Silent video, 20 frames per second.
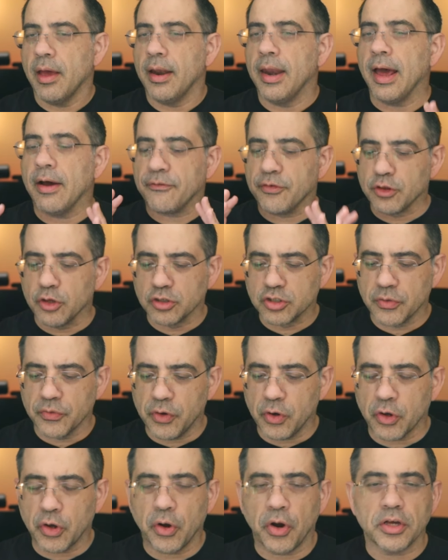Now, for those of
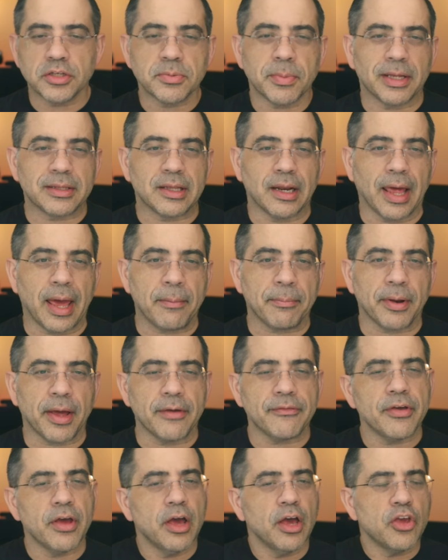you who are curious about the lamp
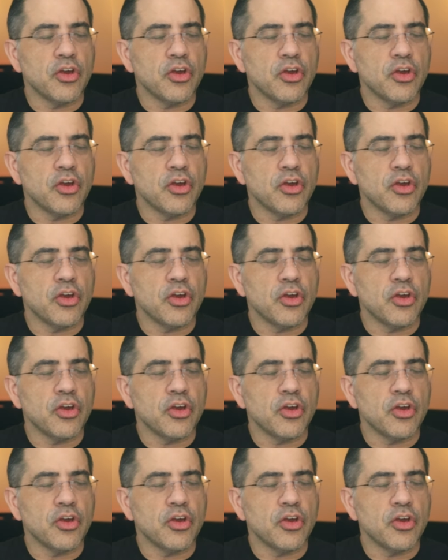life,